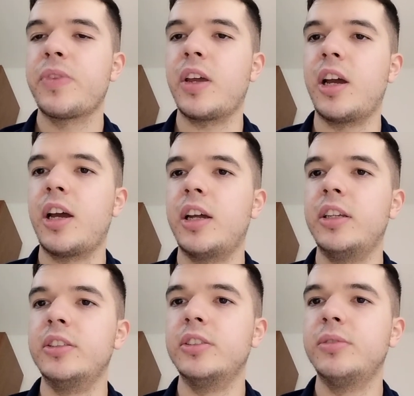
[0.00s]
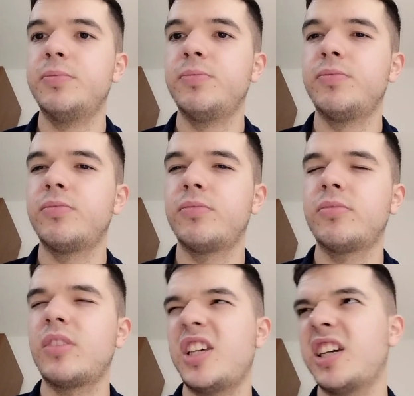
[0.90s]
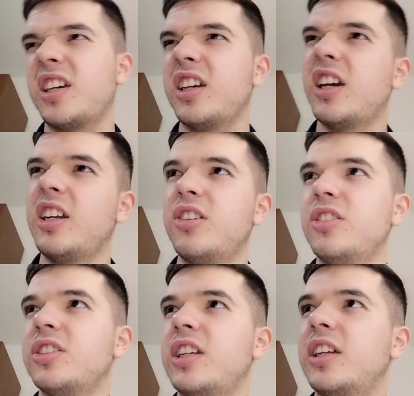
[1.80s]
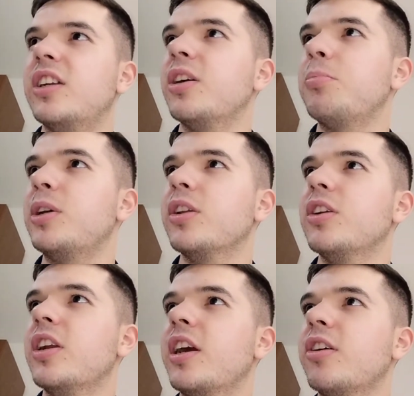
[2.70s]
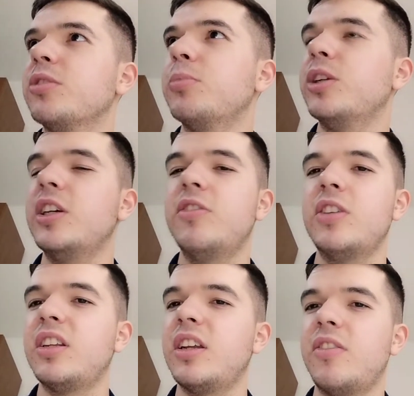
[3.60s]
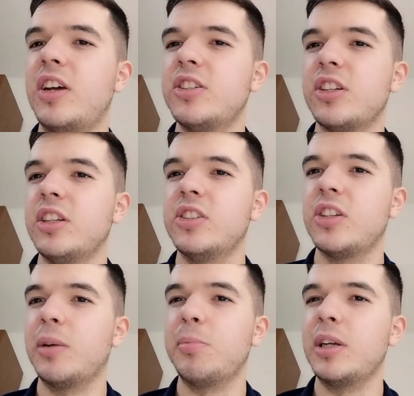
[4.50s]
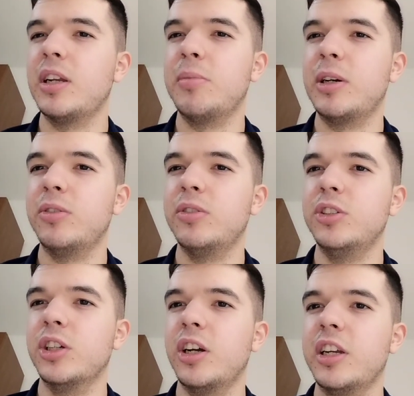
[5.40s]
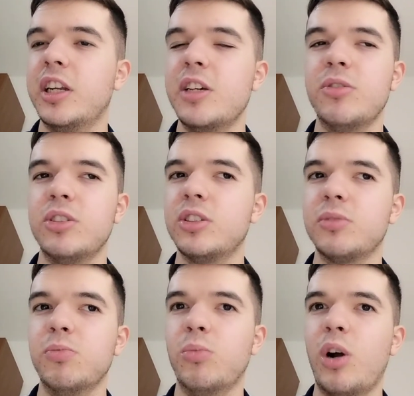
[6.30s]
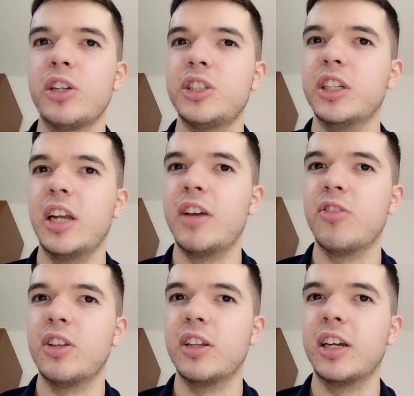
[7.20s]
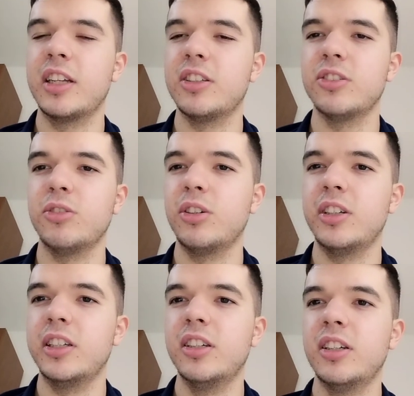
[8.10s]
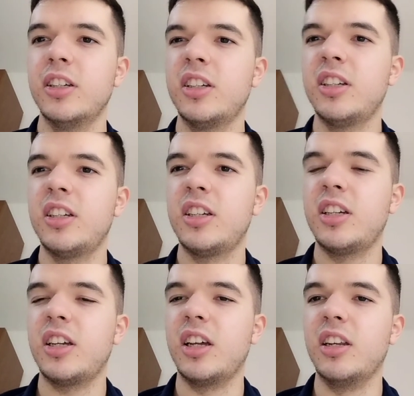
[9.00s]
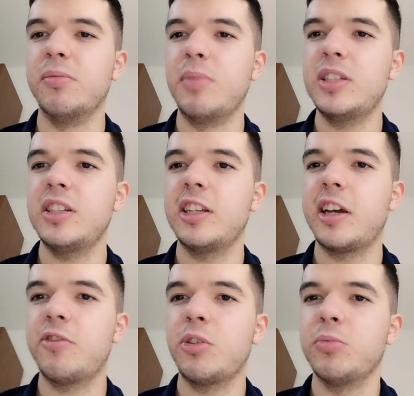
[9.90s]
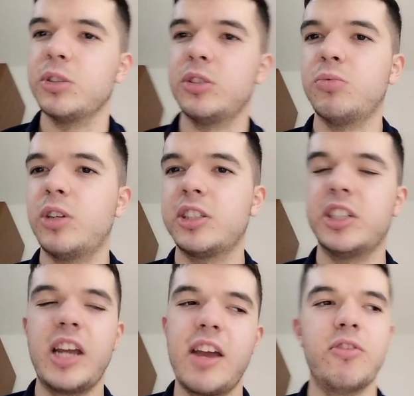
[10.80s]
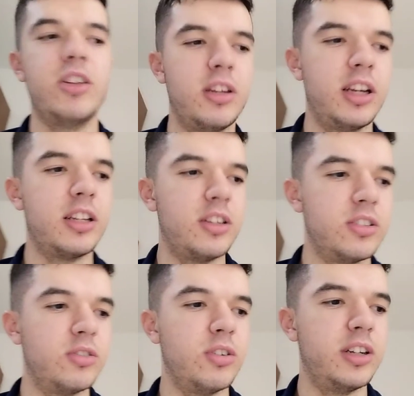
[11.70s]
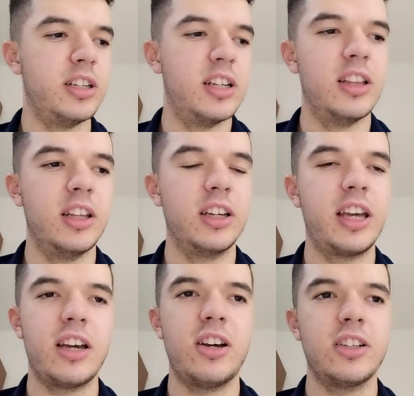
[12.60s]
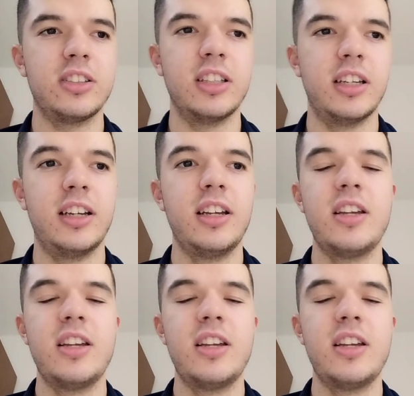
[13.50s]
And yeah, I can kind of understand it not being Daenerys, but he even eventually stopped being about Jon, and he was just watching everything get destroyed. And basically everyone was just watching everything get destroyed and the chaos of it.